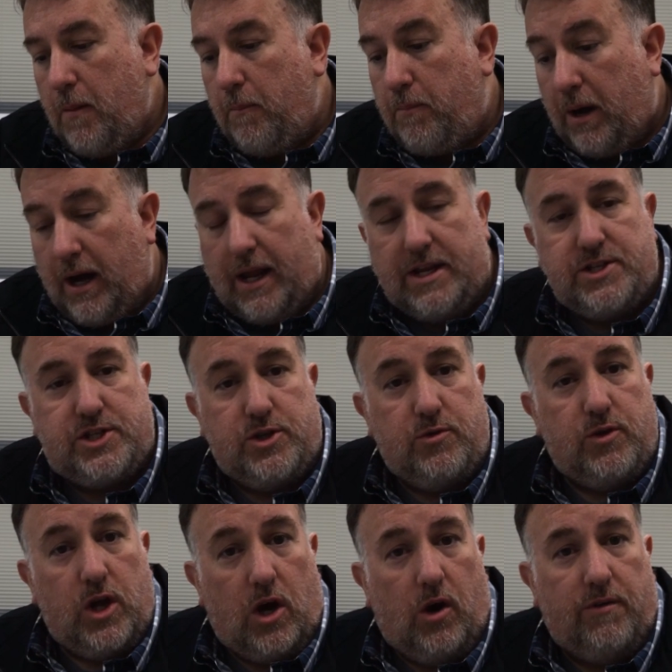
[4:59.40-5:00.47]
But as you
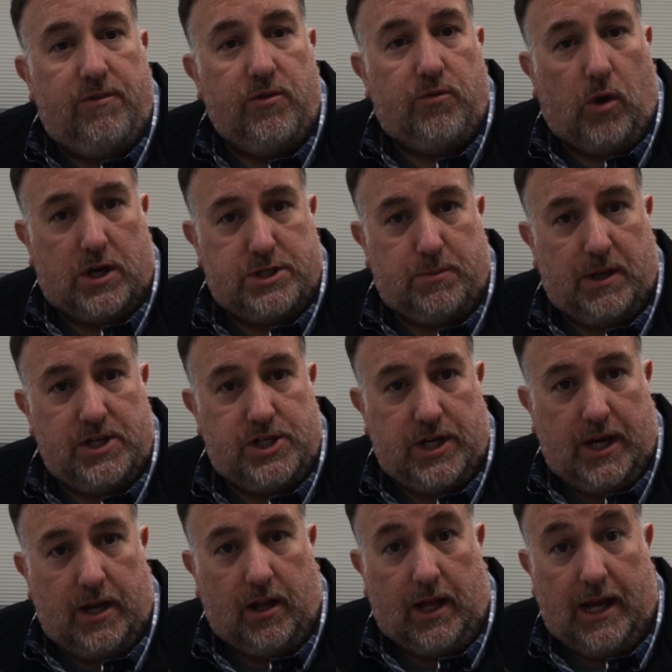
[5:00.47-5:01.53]
know, if you've watched my
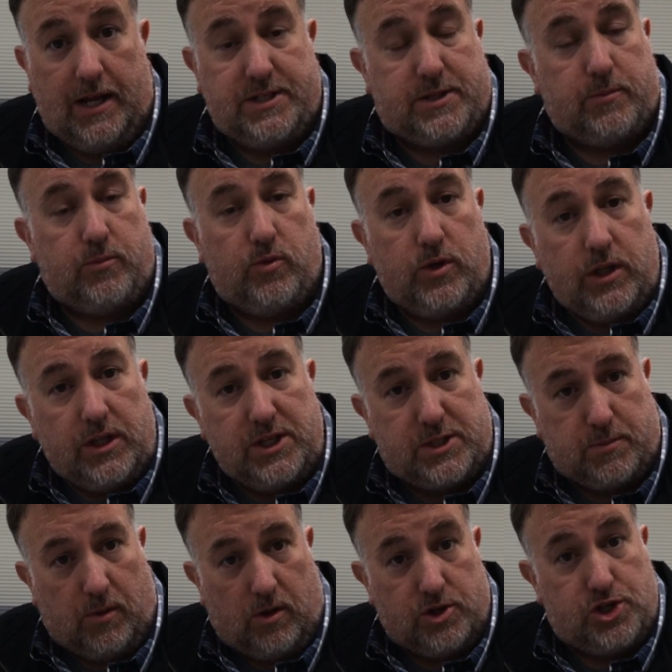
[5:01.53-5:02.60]
channel, I had some really
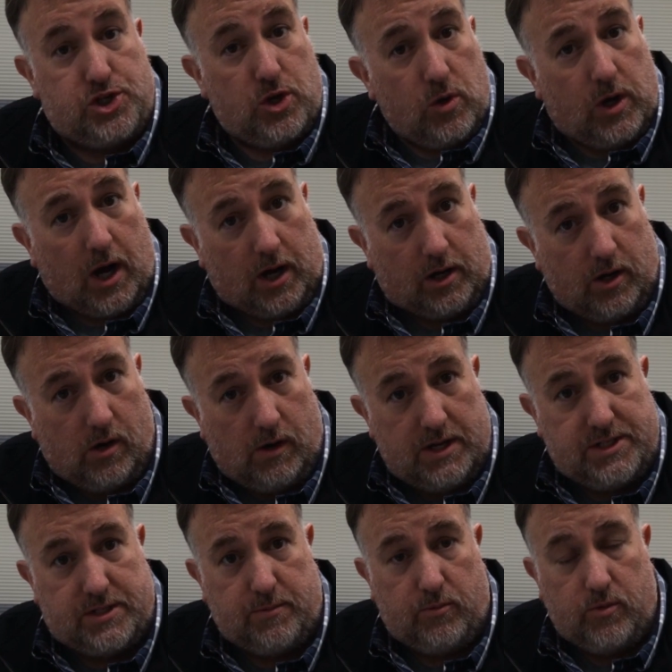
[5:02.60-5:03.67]
small shogaku. I had
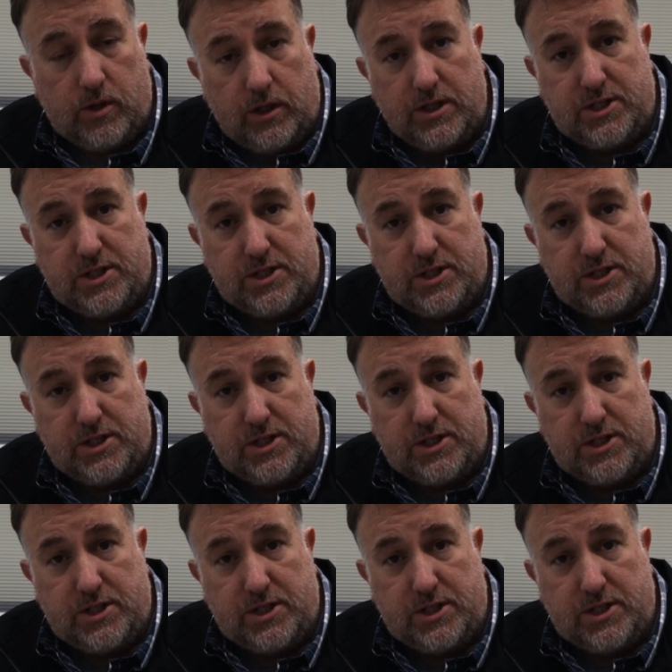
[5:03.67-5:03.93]
some really